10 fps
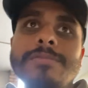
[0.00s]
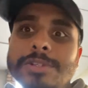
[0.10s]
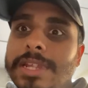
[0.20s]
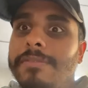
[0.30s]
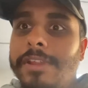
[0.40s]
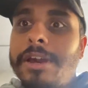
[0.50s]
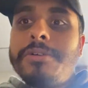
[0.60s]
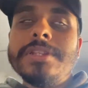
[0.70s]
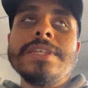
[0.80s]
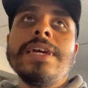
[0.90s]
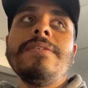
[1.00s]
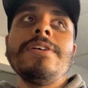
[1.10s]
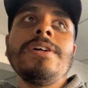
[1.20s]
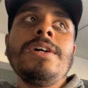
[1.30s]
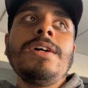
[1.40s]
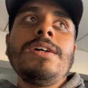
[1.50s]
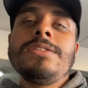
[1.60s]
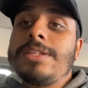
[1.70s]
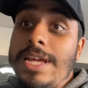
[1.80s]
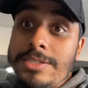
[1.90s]
would definitely hold it together.
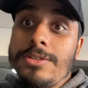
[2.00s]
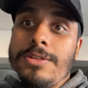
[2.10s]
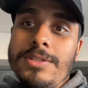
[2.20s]
So that's good.